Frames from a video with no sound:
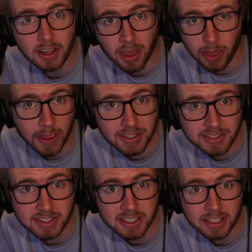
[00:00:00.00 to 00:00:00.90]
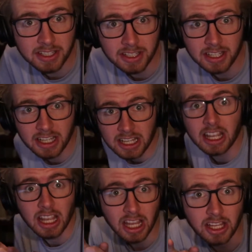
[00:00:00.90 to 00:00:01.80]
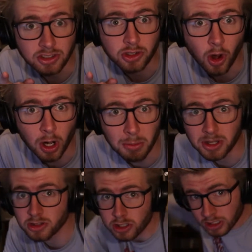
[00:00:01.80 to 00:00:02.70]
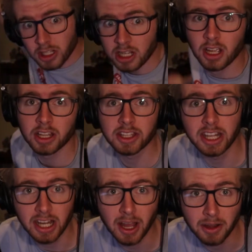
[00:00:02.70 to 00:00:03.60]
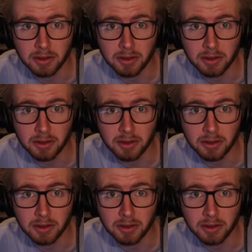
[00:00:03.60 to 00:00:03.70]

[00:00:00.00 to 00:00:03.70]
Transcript: This is garbage. Get it out of